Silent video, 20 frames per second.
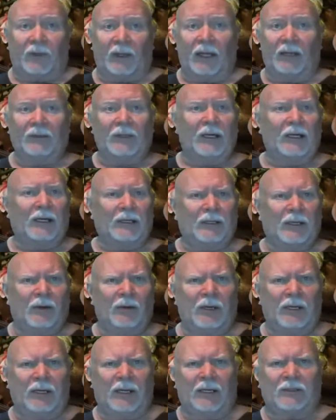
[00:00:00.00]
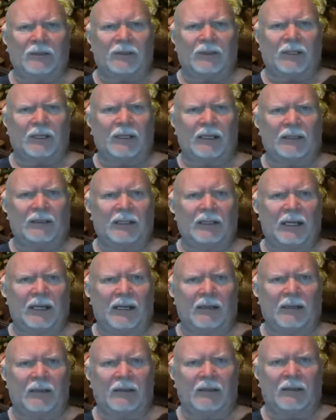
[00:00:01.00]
And they're not the only country that did that.